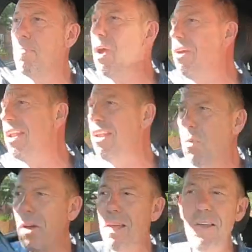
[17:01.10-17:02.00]
burning and you
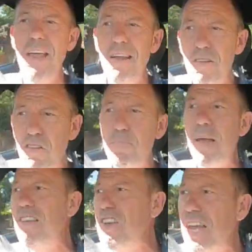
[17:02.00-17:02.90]
want to go down and
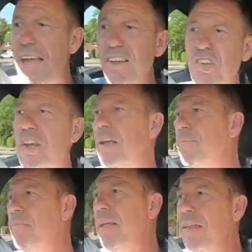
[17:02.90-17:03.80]
spend your cash,
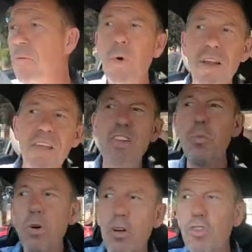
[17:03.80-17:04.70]
one of these
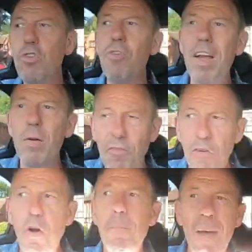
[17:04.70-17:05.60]
will cost you around
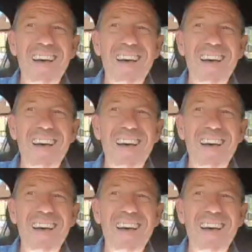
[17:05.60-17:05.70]
from